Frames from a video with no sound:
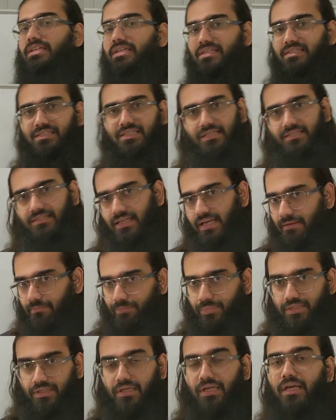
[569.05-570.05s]
these things
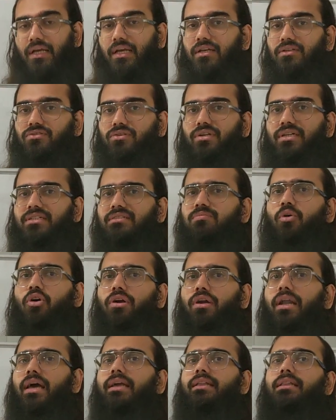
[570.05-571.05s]
happen. So it's
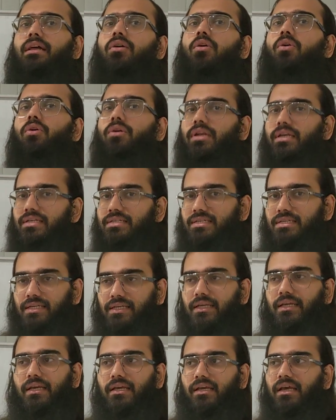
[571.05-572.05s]
more like the
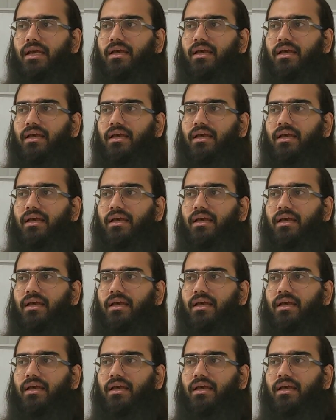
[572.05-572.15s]
honesty,